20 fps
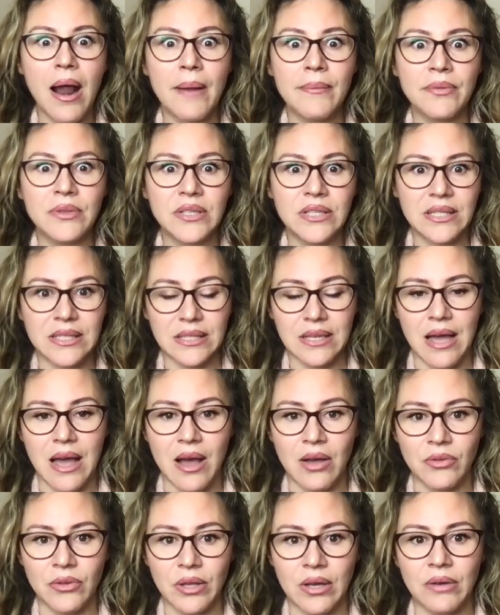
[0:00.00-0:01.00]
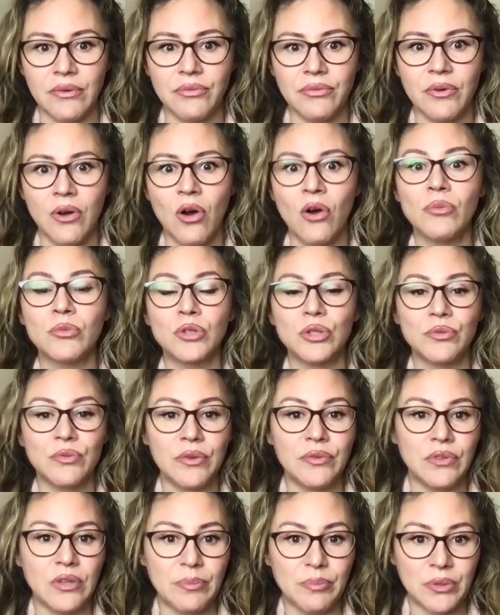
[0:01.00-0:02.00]
discount of almost
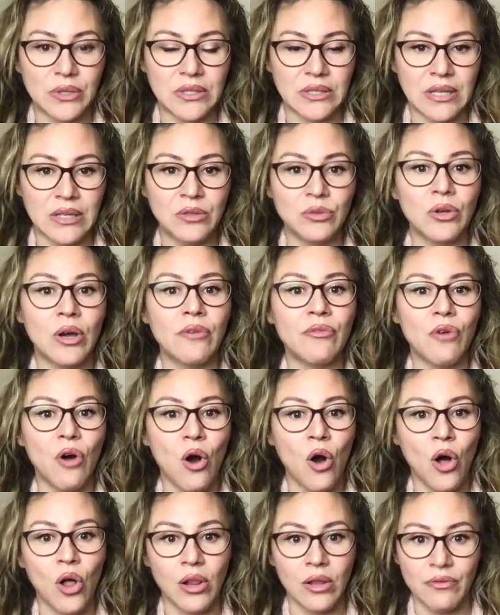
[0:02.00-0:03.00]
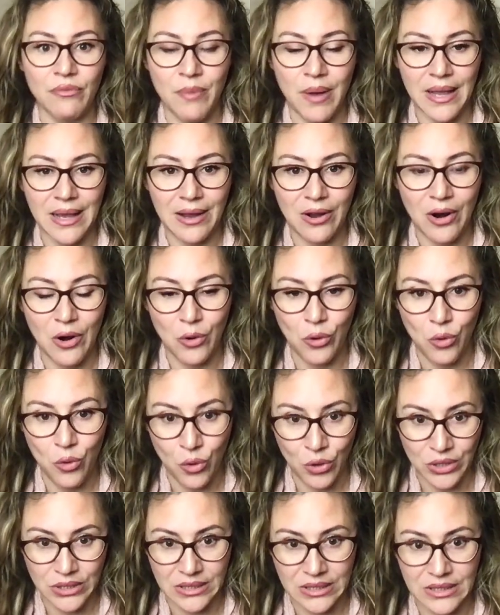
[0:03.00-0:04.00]
50% of all of my
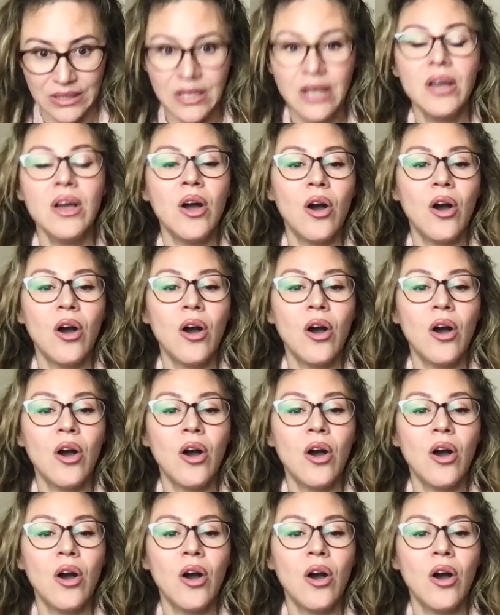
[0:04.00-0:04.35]
courses.